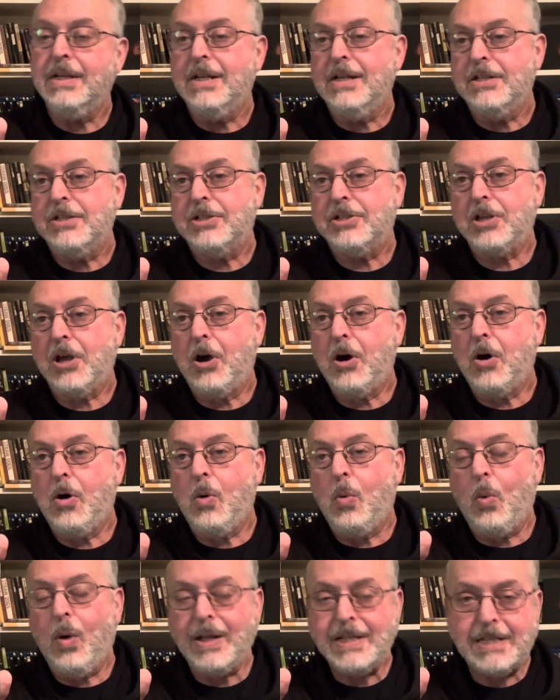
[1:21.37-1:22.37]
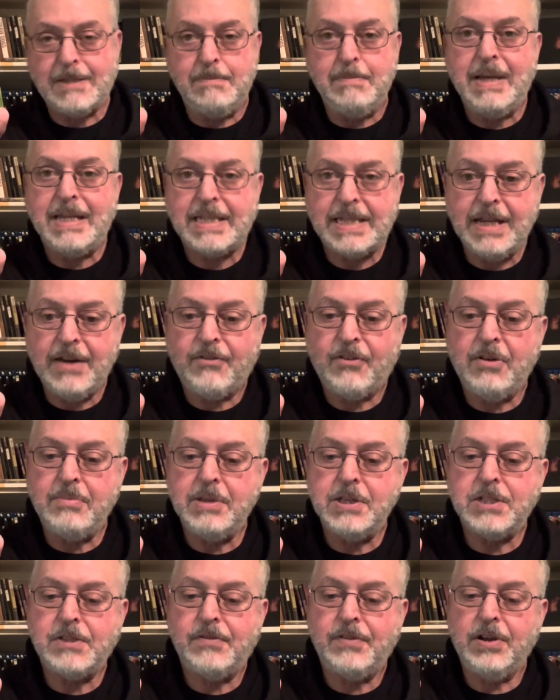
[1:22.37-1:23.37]
So, what's missing from
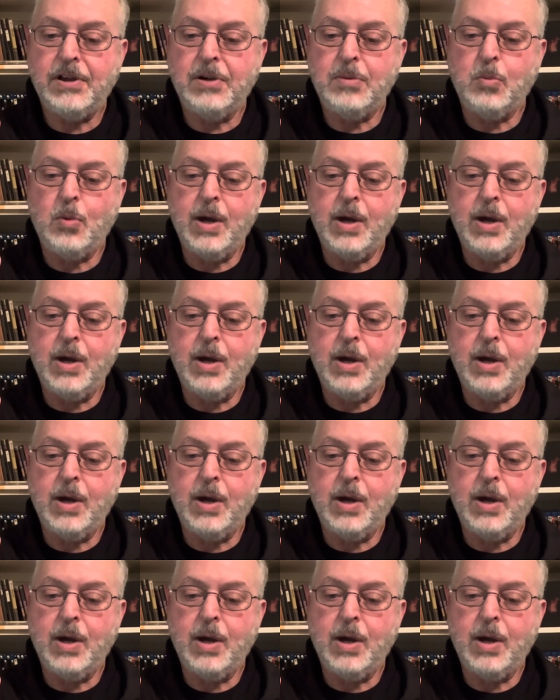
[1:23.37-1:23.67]
this film?